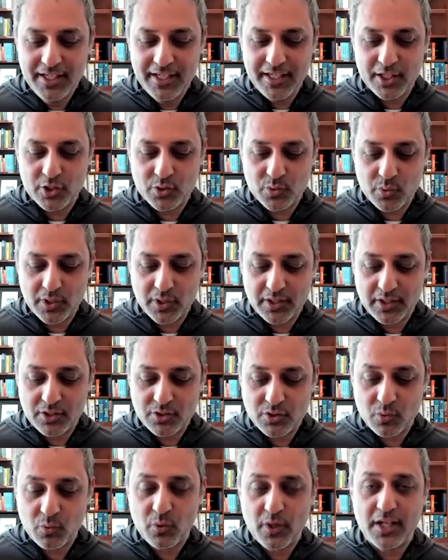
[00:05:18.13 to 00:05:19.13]
is where
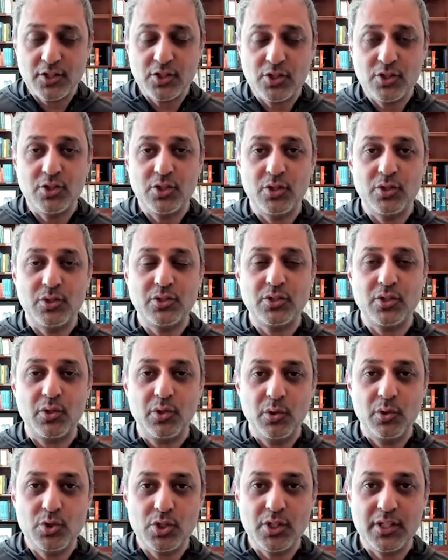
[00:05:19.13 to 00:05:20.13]
there's a rush to
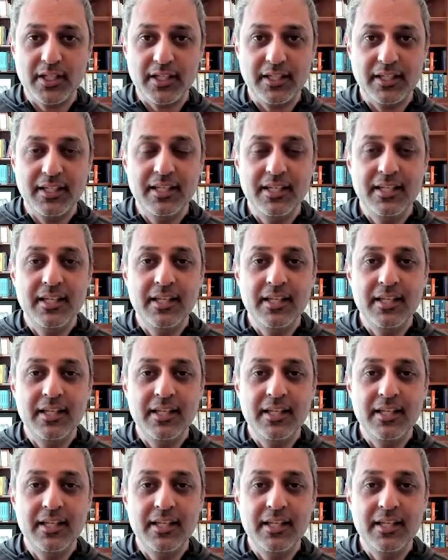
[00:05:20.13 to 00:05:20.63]
solutioning.